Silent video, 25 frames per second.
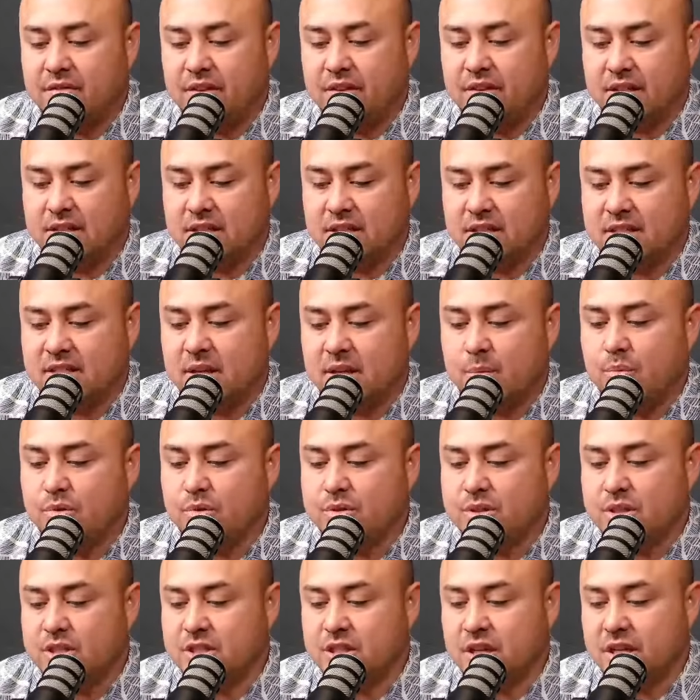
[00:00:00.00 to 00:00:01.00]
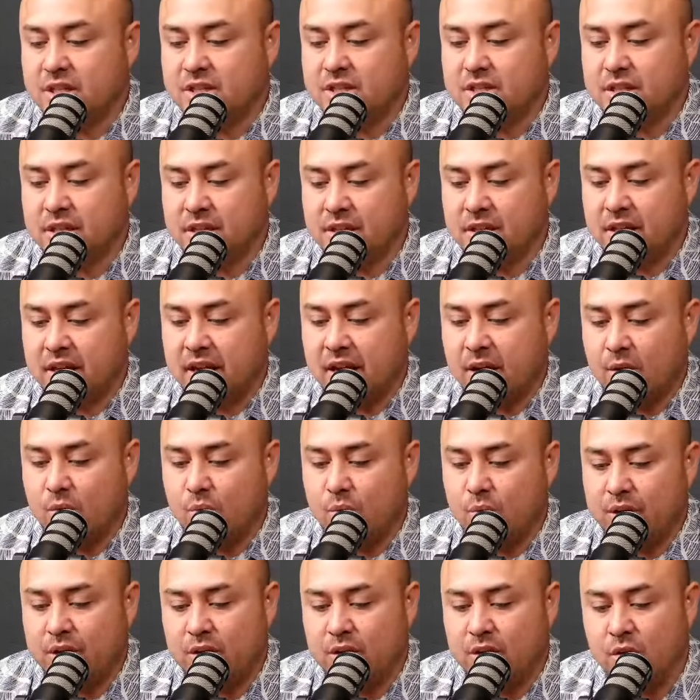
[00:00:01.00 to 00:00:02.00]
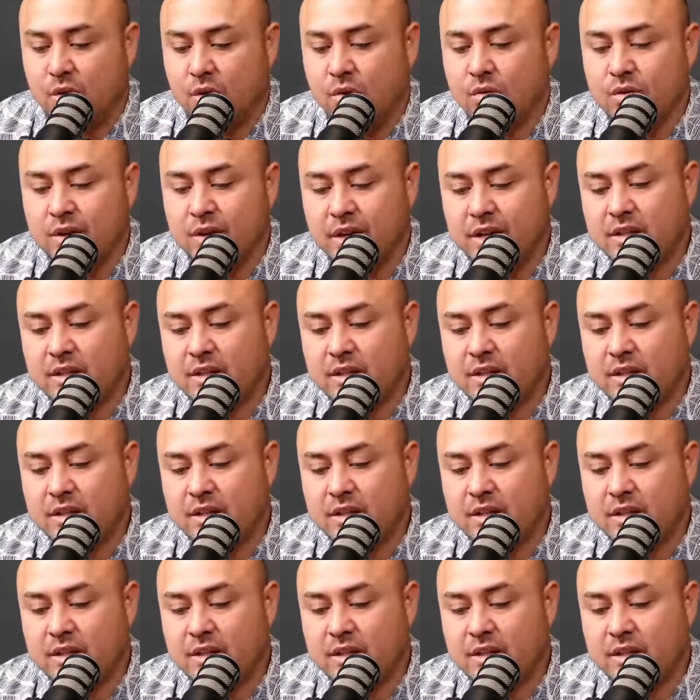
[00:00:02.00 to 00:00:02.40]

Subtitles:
is a simple suggestion that we don't need